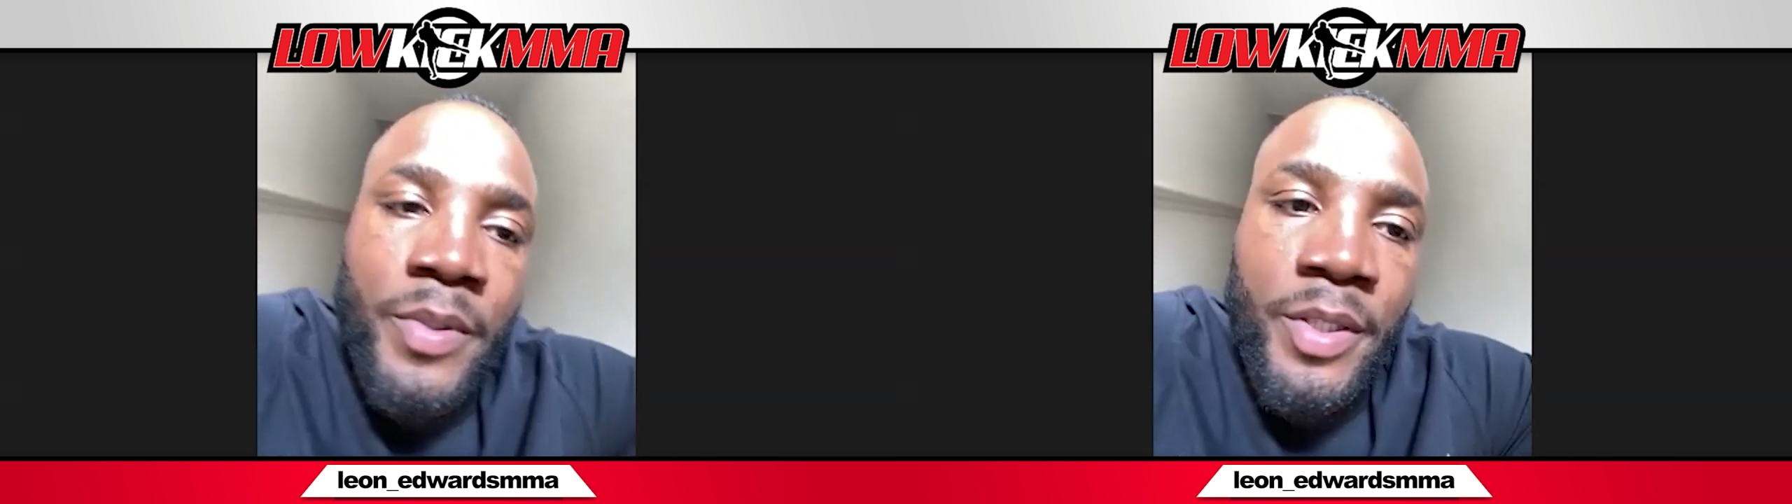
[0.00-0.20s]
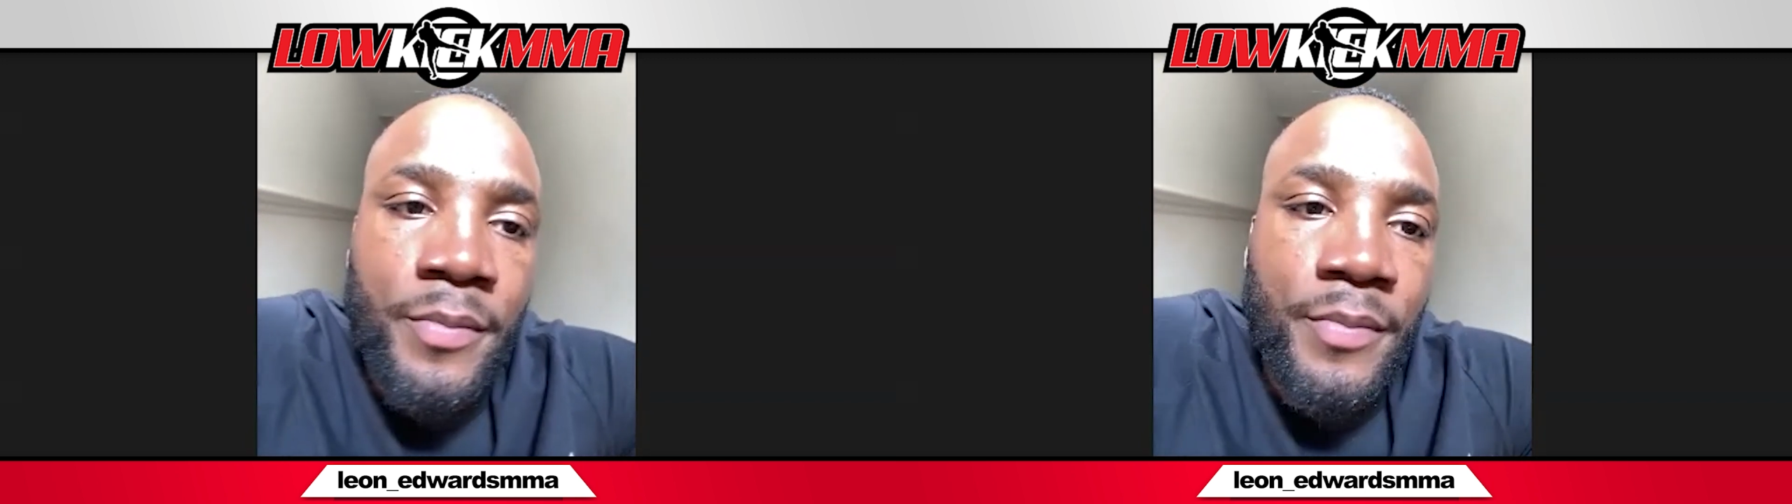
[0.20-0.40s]

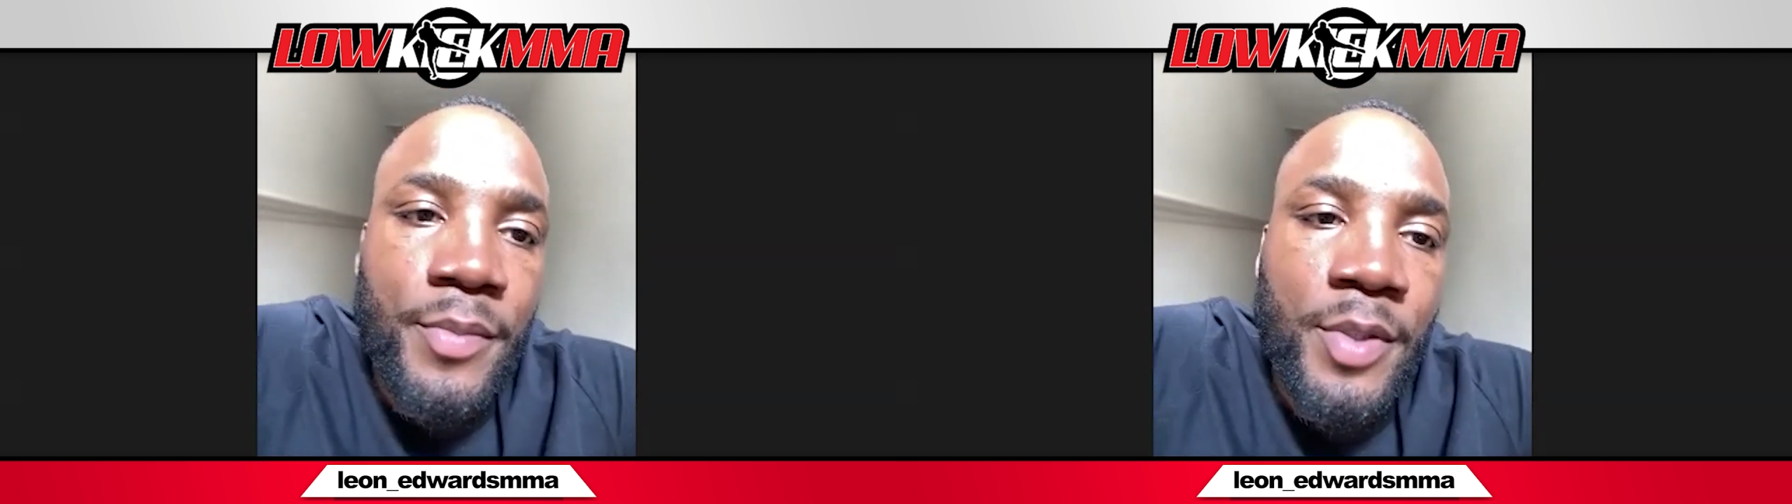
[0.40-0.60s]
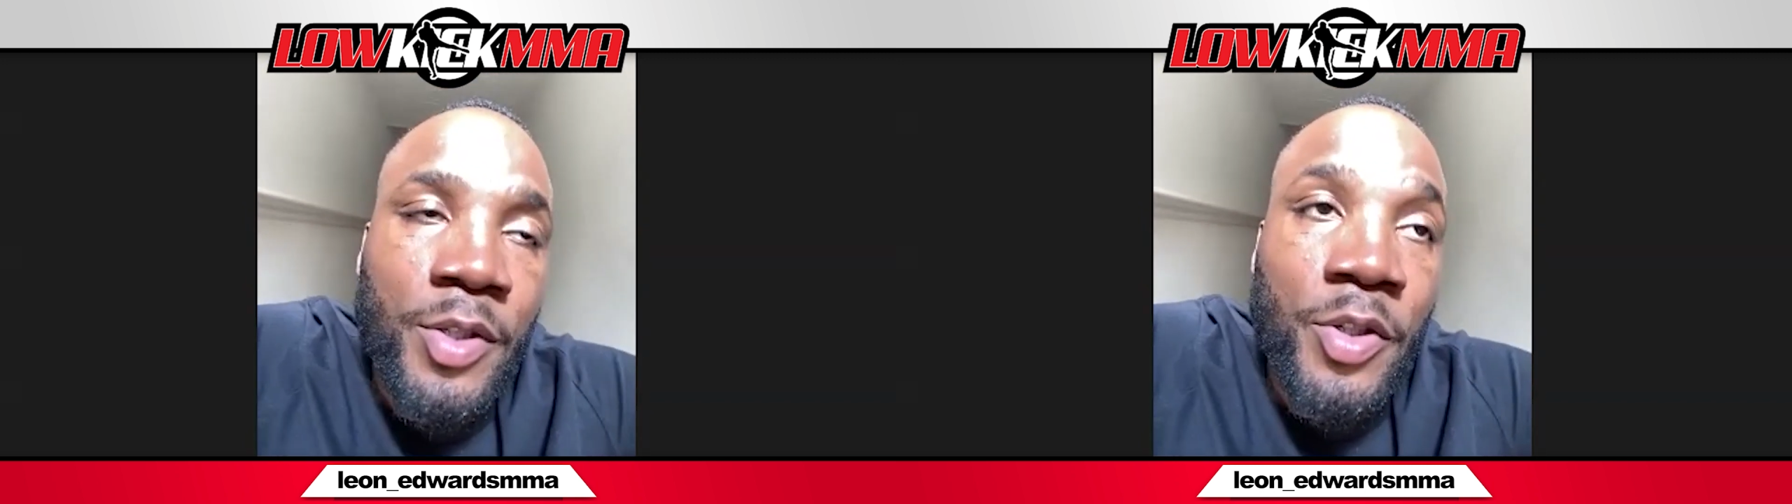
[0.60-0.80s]
and
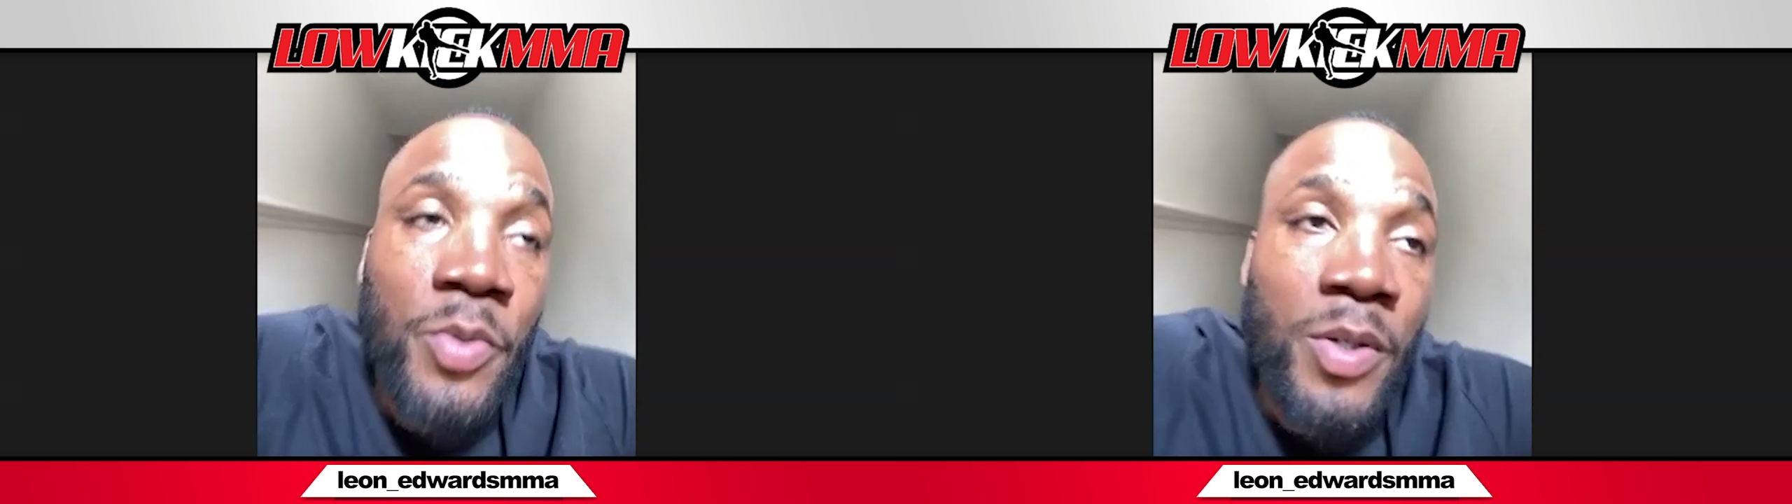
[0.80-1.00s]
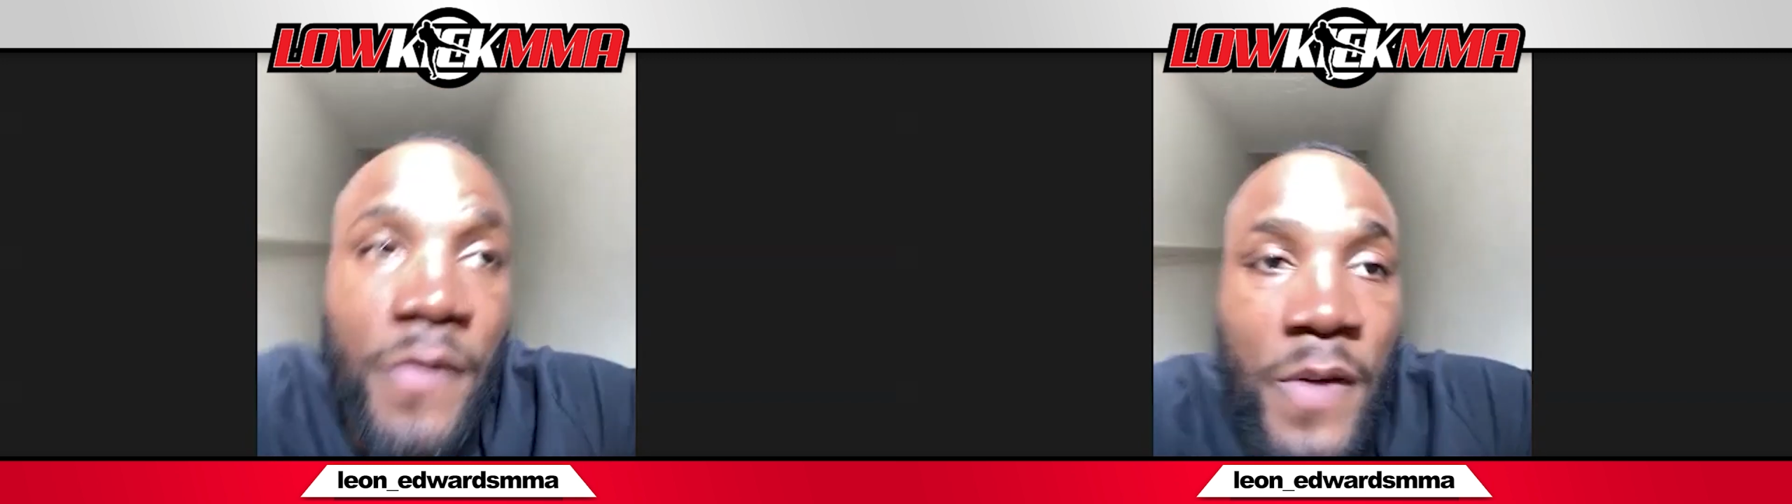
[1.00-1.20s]
just don't
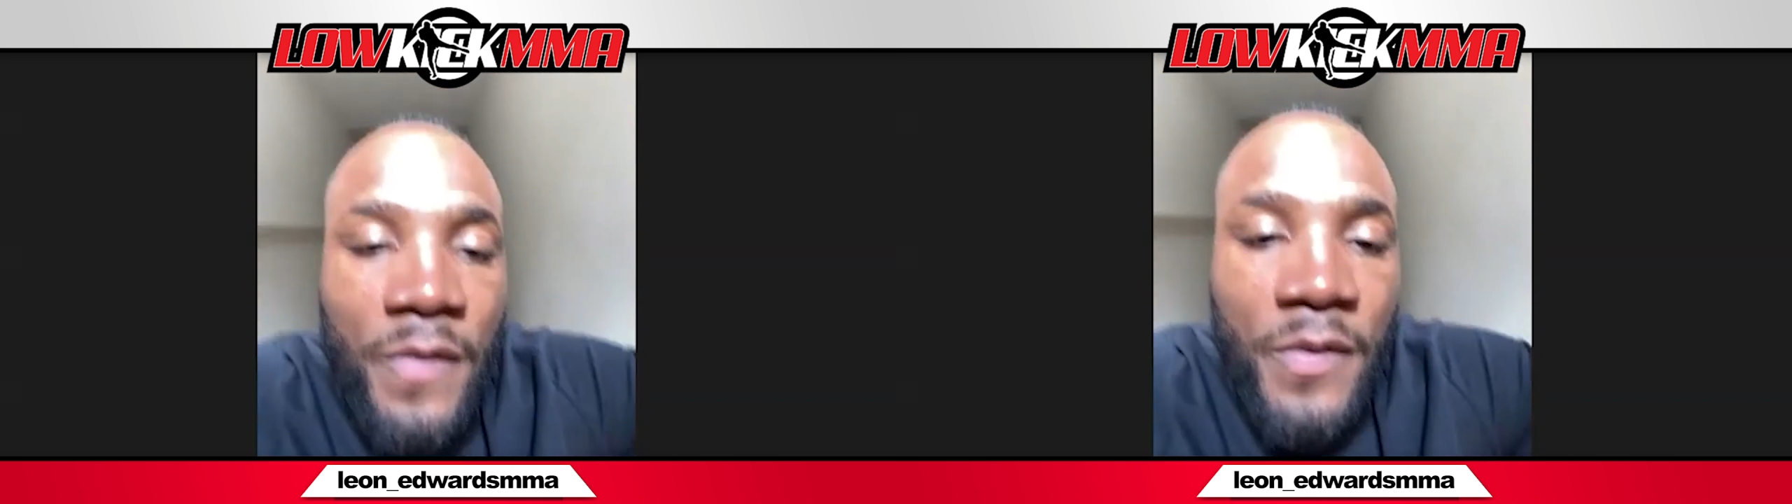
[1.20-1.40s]
want to fight for